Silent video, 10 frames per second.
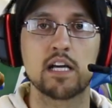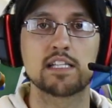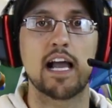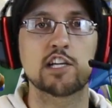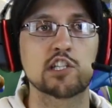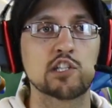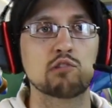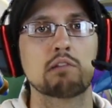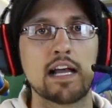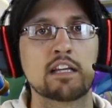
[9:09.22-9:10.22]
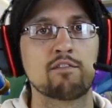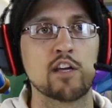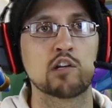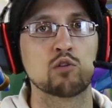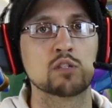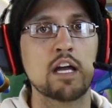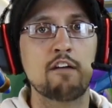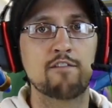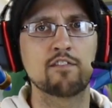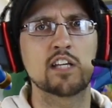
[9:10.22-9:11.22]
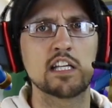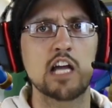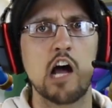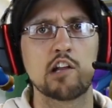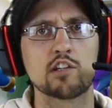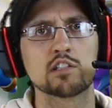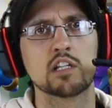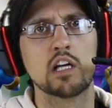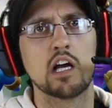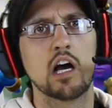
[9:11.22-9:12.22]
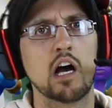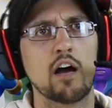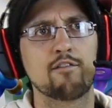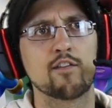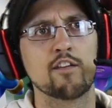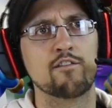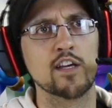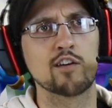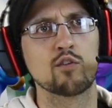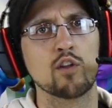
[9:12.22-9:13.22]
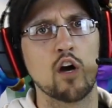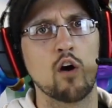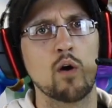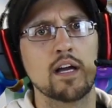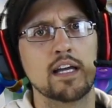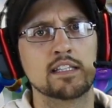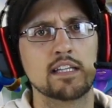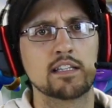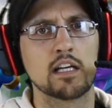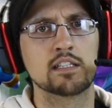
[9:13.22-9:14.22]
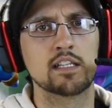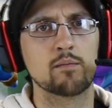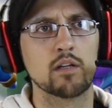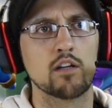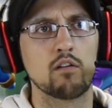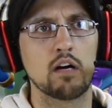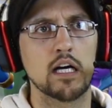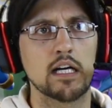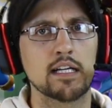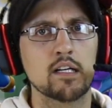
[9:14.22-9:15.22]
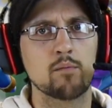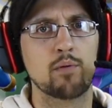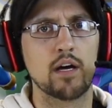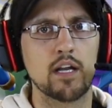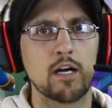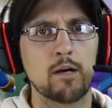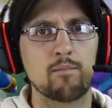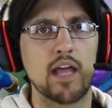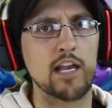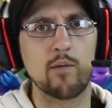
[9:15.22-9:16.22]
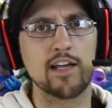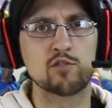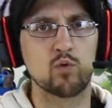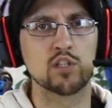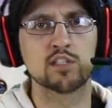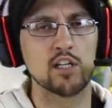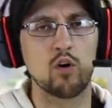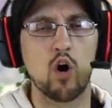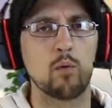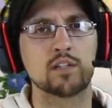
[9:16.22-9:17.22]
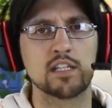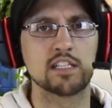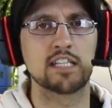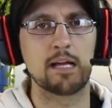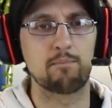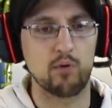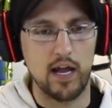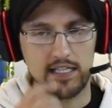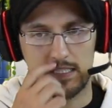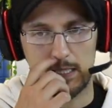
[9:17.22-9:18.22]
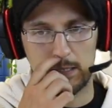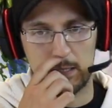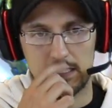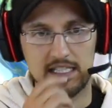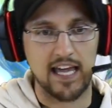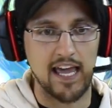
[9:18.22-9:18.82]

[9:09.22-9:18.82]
because I actually do like the vehicles. $15 for the vehicle though, it does seem a little high, but anyways, we're still all within the same price. This